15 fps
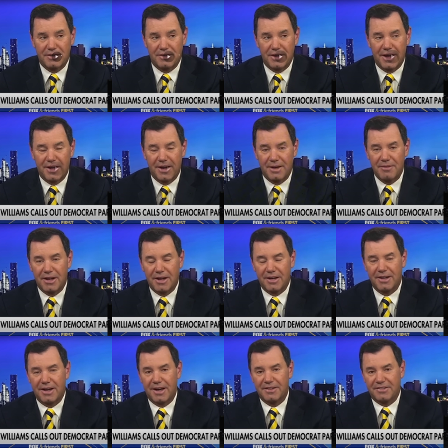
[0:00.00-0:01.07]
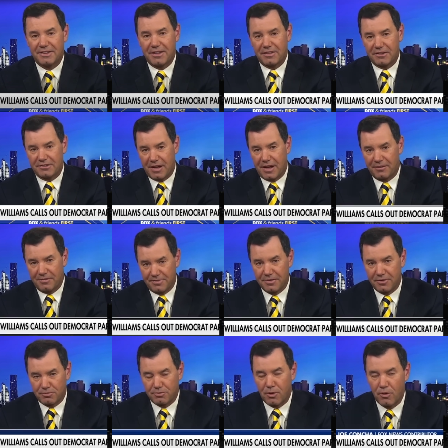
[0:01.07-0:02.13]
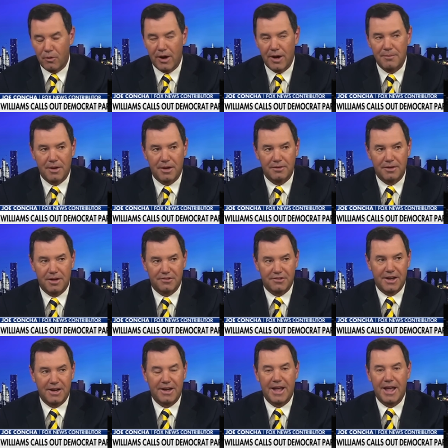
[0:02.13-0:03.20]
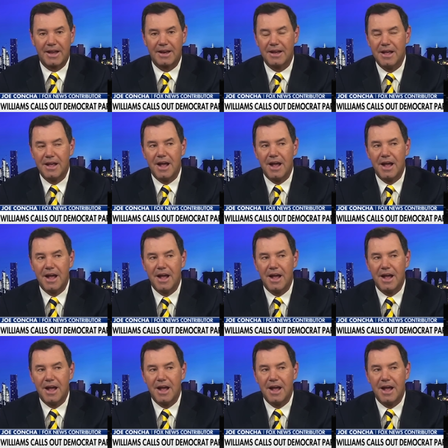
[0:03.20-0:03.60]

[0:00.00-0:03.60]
Todd. I mean, I, I said this on this program. I'll, I'll say it again.